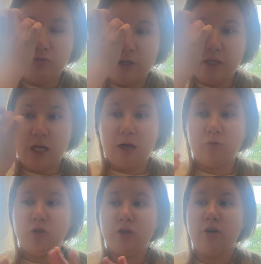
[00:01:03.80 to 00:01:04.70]
in, I'm
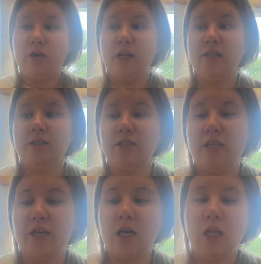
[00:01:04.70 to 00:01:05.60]
going to go ahead and just
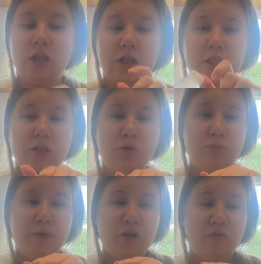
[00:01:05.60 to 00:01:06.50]
take a little
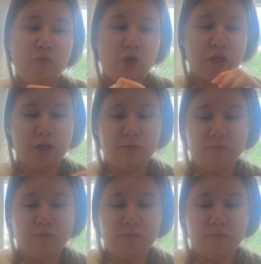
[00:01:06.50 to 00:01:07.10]
bit of water,